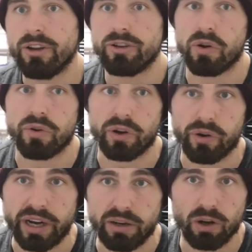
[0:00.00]
Jordan
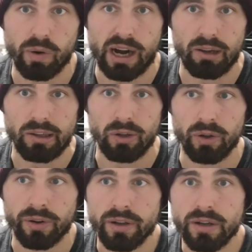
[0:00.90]
Green could go out on
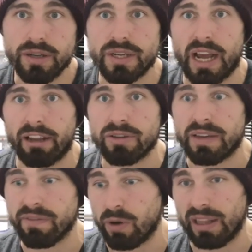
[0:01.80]
loan. Styles,
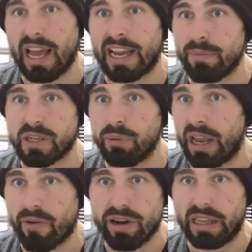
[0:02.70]
even though I like him as a
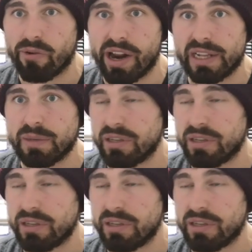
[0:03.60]
player, I really rate him.